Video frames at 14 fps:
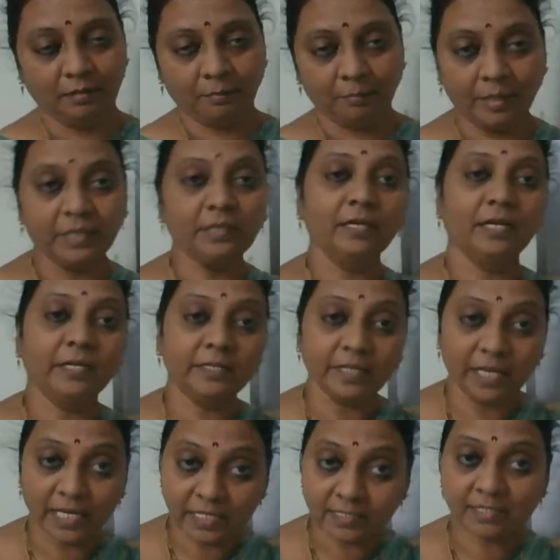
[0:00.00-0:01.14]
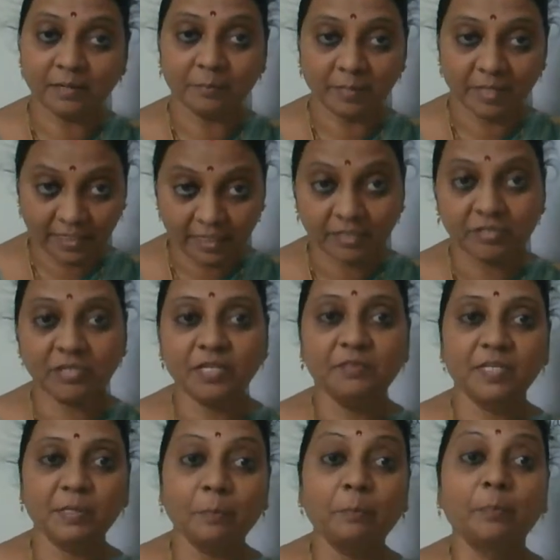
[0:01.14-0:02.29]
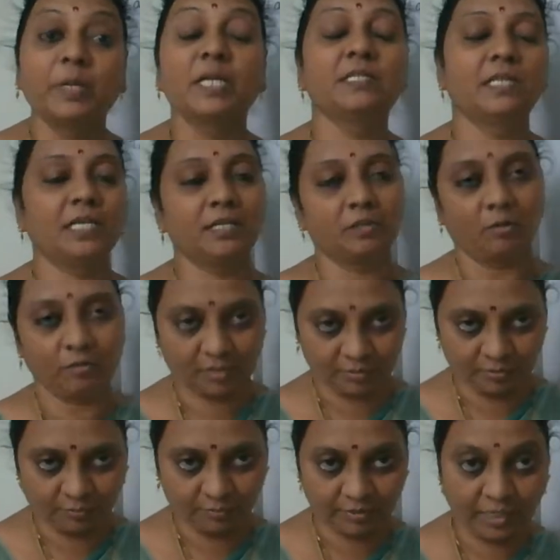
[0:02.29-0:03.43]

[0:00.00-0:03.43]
but it has some connection with the present also.